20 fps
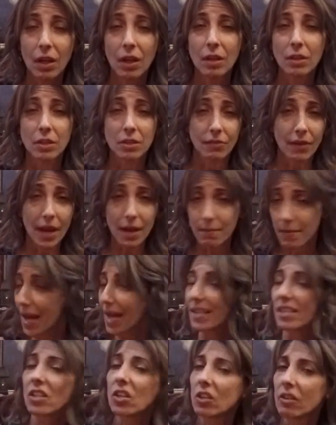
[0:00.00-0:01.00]
The divine
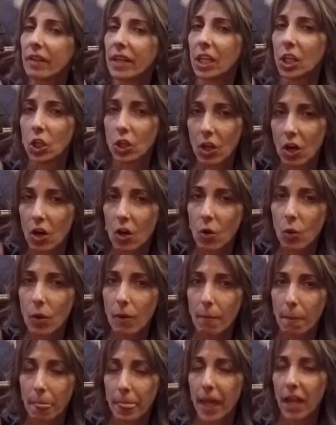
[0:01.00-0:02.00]
masculine already
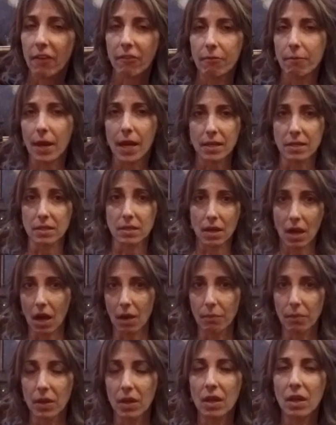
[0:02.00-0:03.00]
know they've messed
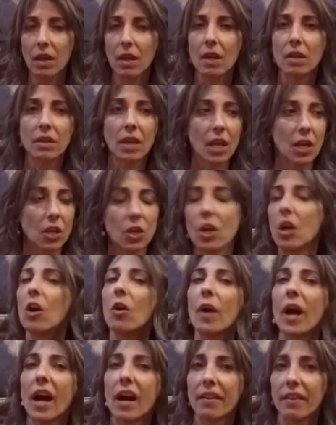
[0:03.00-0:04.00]
up. They
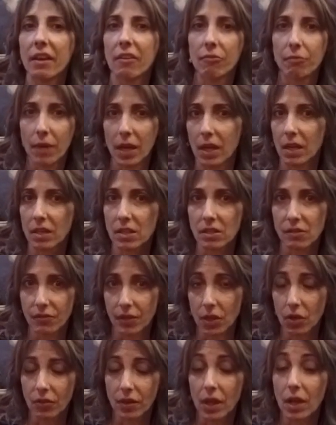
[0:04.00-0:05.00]
know how they've made us
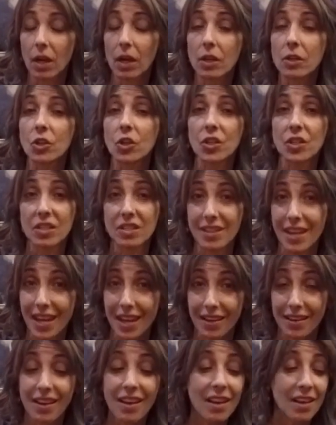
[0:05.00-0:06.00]
feel. They
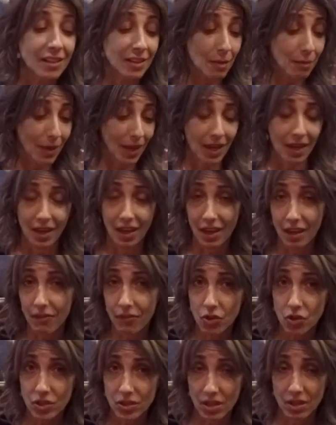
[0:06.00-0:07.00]
understand the
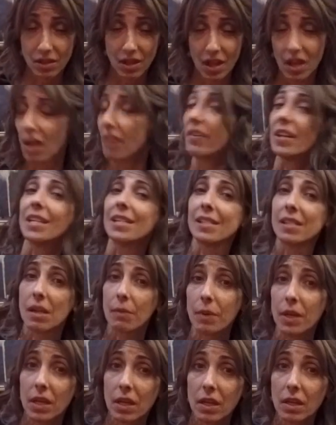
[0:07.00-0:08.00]
behaviors that they have
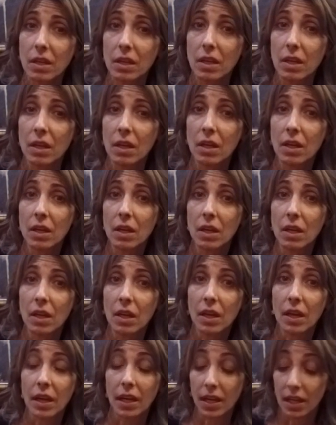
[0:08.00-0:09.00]
exhibited
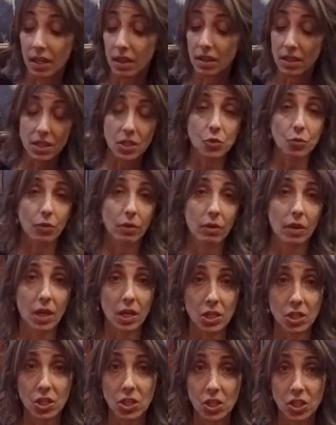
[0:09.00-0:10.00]
in these
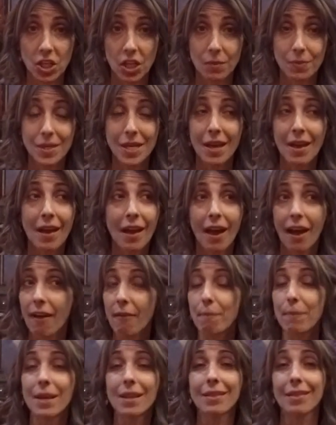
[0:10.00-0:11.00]
relationships
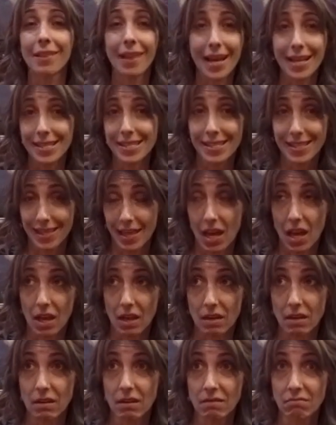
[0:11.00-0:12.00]
have been less
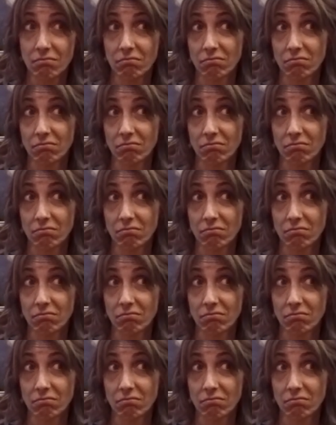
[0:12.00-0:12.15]
than